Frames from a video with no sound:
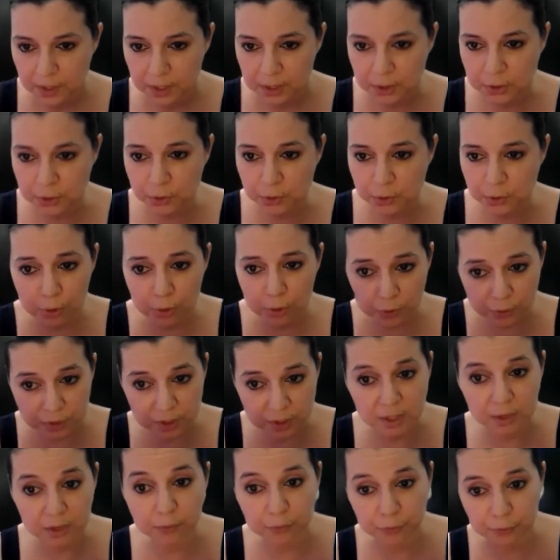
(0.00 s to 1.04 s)
You're
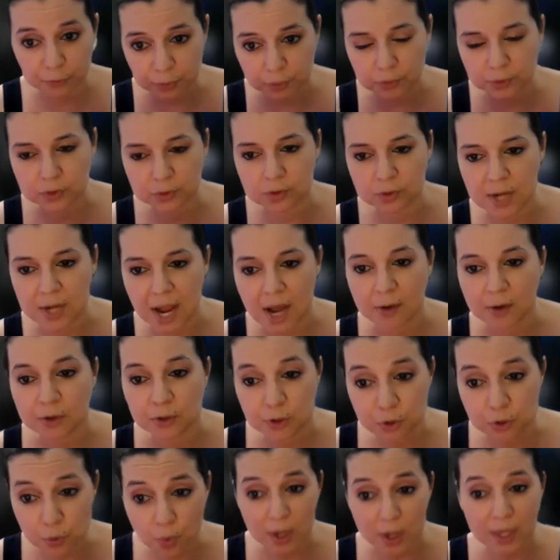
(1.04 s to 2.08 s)
the influencer now.
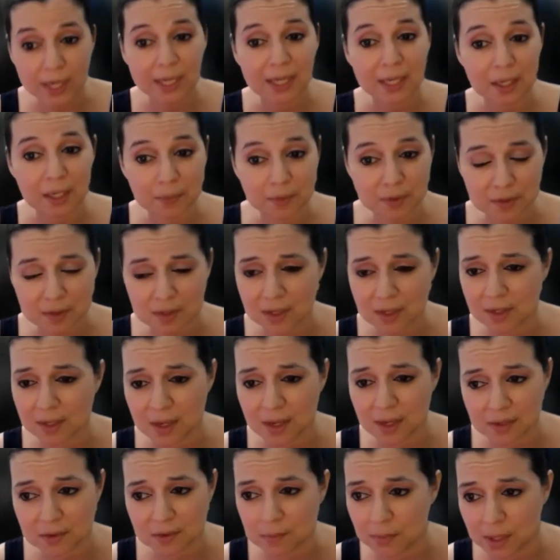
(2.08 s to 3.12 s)
You want to get up to ten
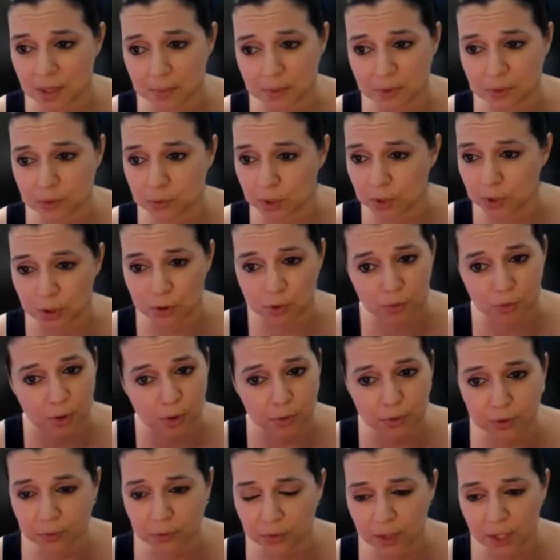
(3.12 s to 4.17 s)
thousand members. You want to grow
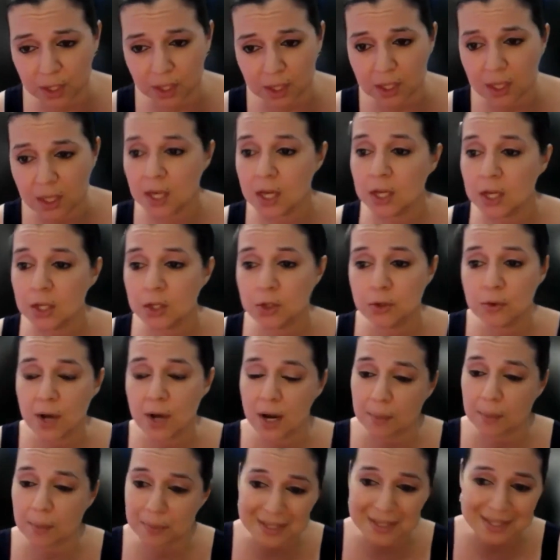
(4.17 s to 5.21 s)
your thing. You
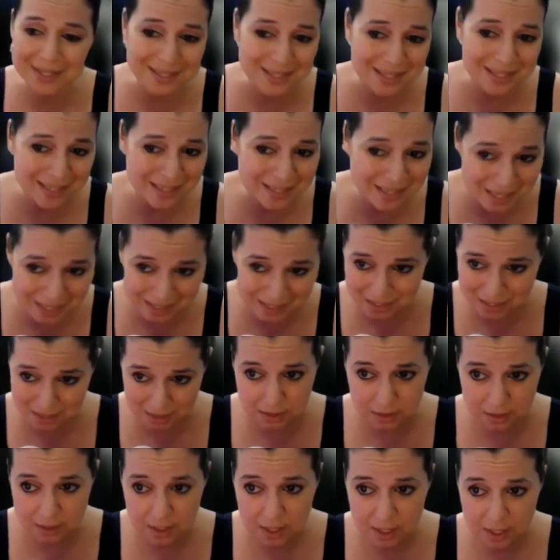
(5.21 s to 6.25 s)
got to be
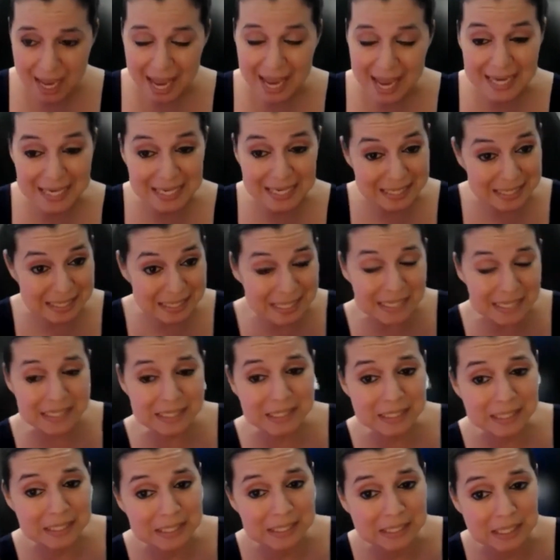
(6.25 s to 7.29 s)
consistent. And
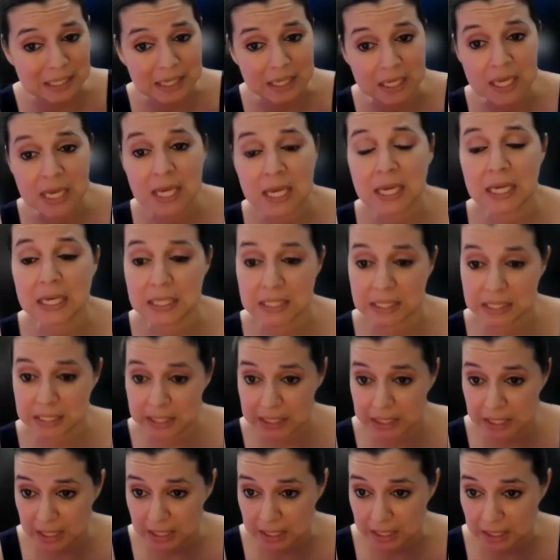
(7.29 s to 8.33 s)
consistency is
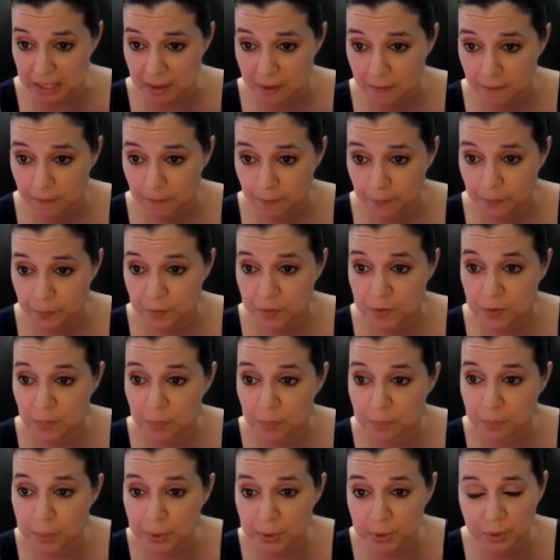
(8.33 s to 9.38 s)
key to
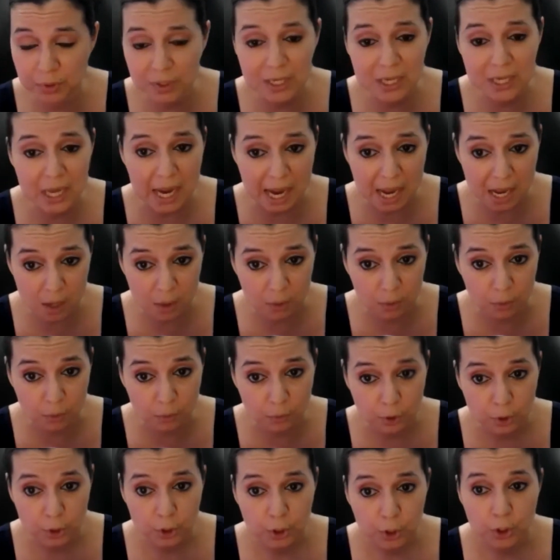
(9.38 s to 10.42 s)
building out
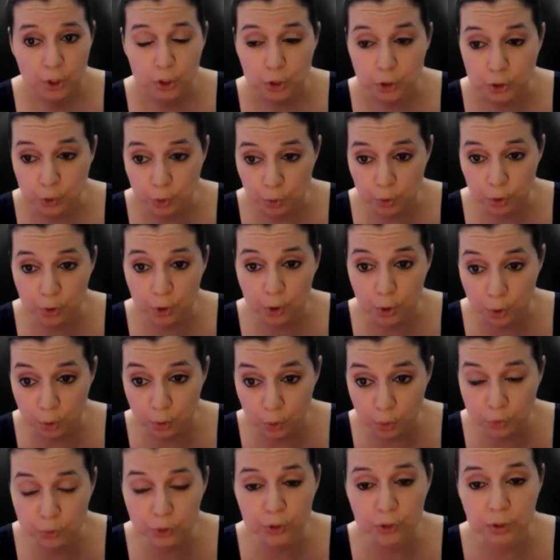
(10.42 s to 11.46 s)
your
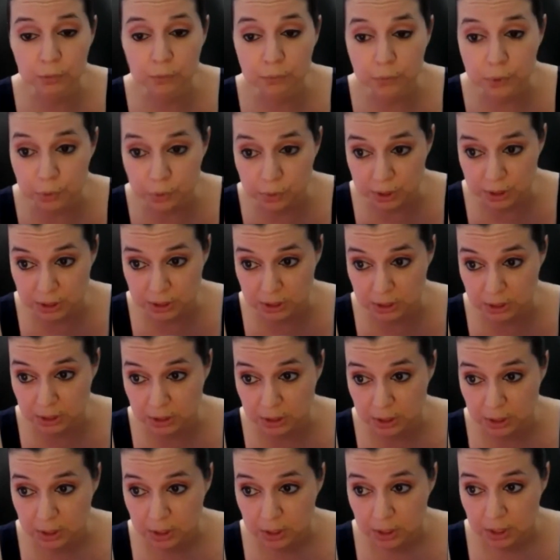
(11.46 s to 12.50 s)
own community.
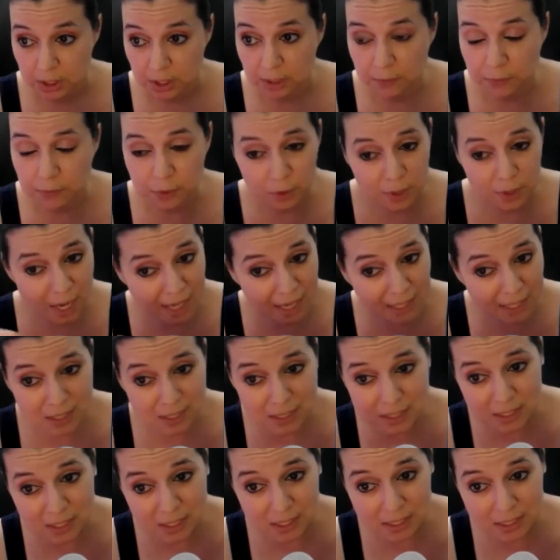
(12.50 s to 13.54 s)
If you're not
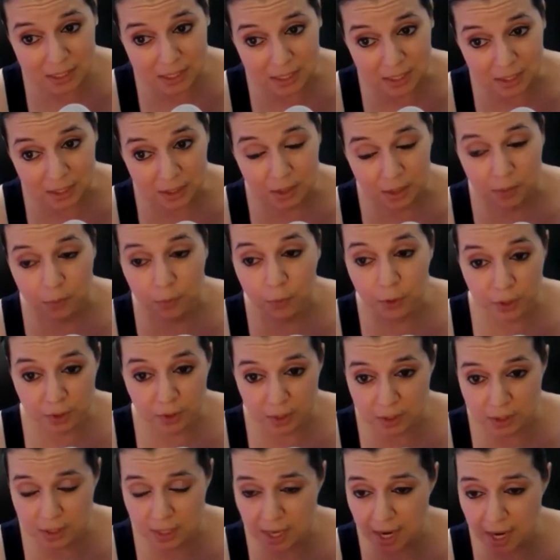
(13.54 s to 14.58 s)
consistent, what do you
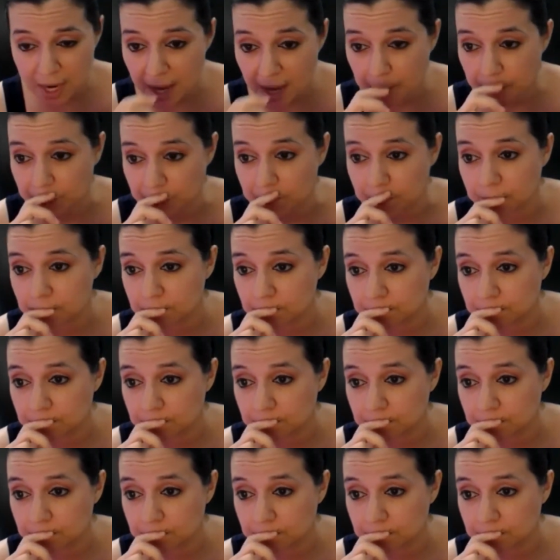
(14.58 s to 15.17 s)
think is going to happen?